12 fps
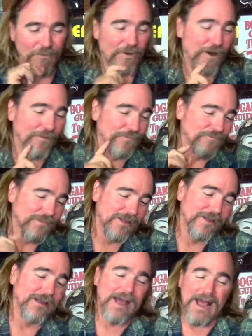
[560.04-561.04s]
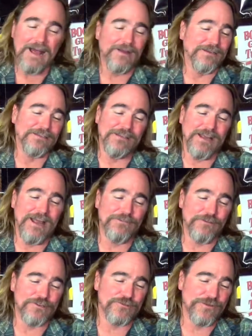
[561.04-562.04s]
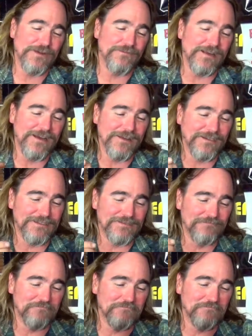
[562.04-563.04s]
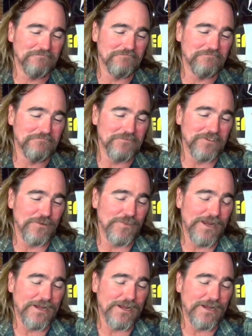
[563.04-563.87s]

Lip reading: Well, if there was 3 of you, you'd be